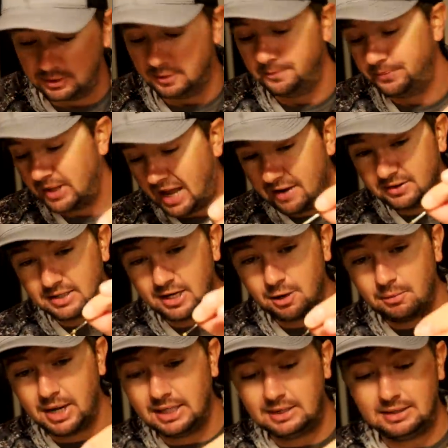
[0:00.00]
So everything
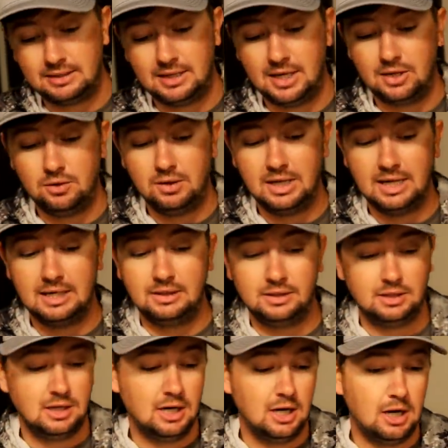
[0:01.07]
will bite this thing. You can
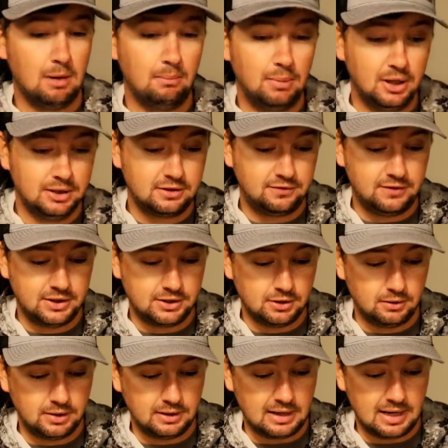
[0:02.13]
catch a bunch of fish
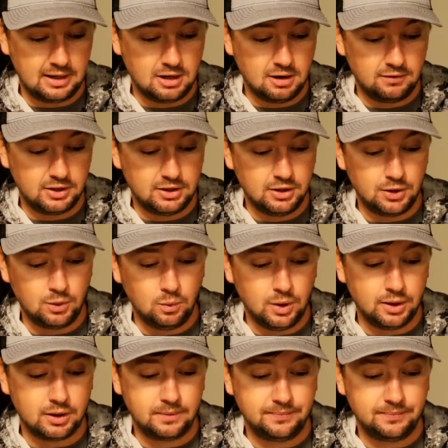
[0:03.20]
on it and cover a ton of water.